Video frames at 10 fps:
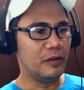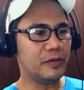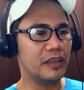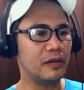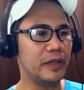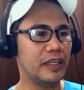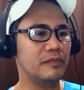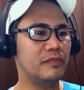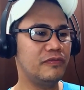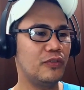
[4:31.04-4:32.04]
Okay,
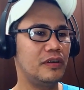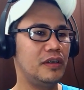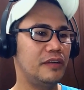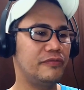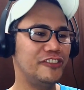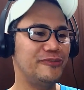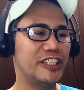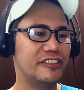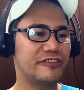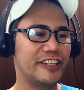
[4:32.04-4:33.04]
wait, before
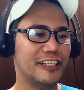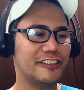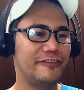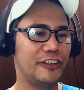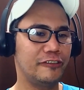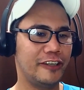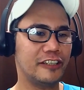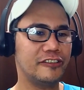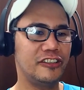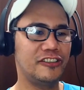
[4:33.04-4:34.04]
filming this reaction video, I
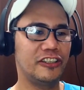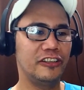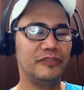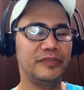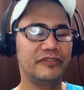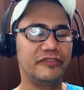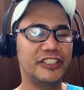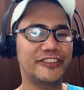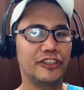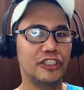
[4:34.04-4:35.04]
actually did a little bit of
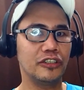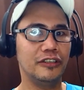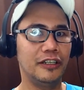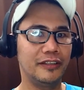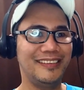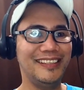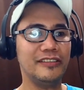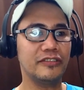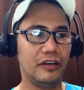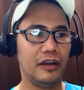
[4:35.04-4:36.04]
research on
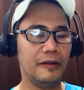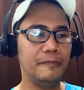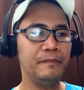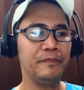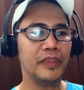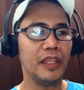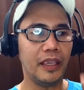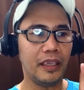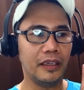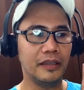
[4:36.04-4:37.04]
this song.
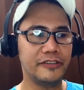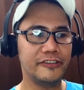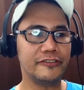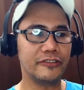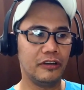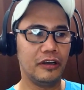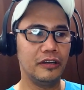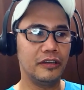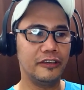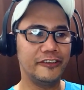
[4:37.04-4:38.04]
And this
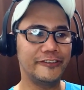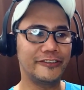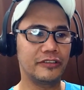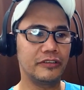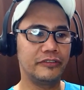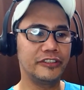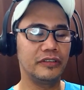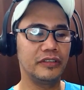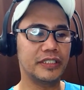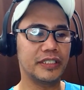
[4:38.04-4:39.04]
song is
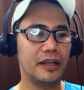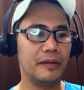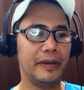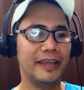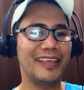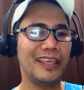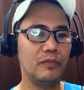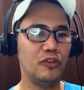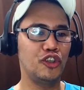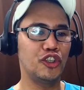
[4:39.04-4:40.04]
originally sung by
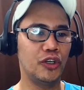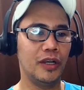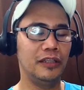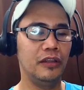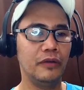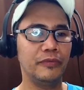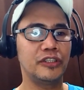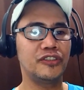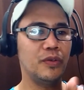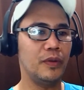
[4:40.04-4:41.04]
Kim Hojoong along
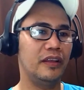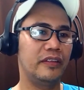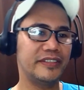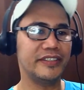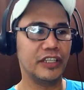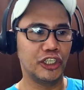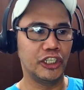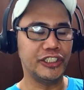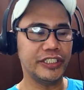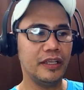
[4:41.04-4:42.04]
with two other
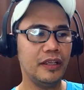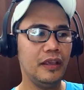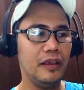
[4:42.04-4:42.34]
singers,